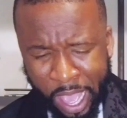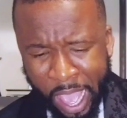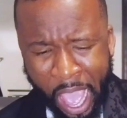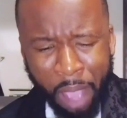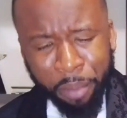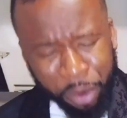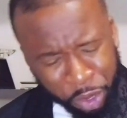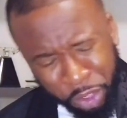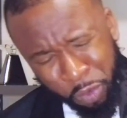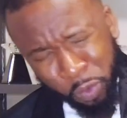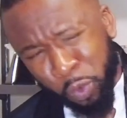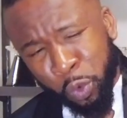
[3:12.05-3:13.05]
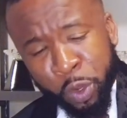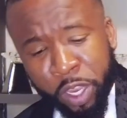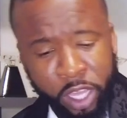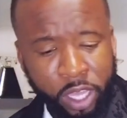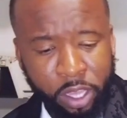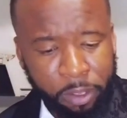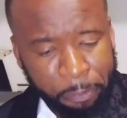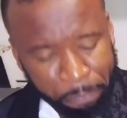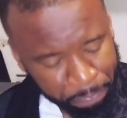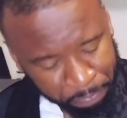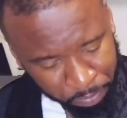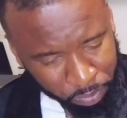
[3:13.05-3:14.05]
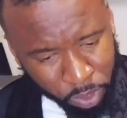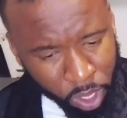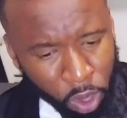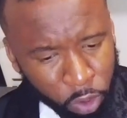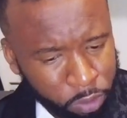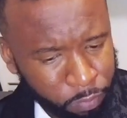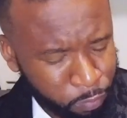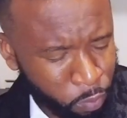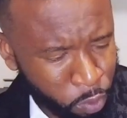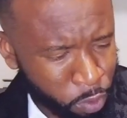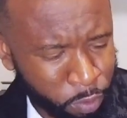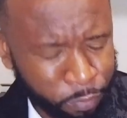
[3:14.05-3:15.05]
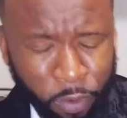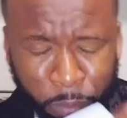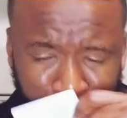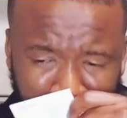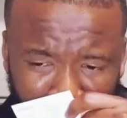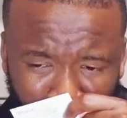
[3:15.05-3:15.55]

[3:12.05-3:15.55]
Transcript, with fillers: amber woody note for for meal